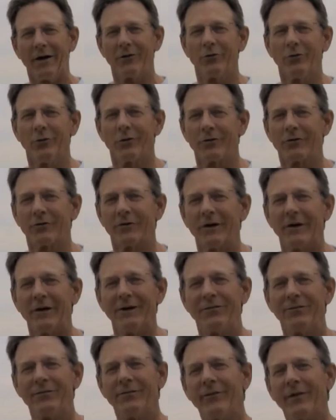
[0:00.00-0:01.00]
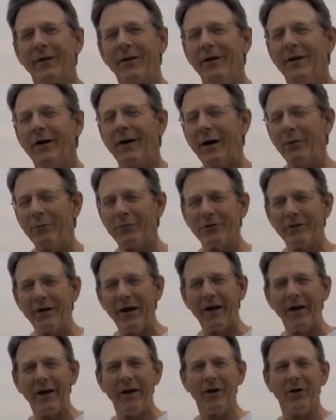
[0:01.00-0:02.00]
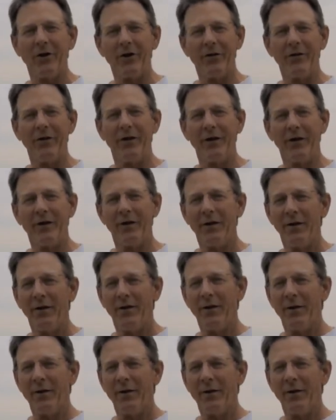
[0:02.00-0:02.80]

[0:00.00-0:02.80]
Outdoor Stuff. I'm standing on the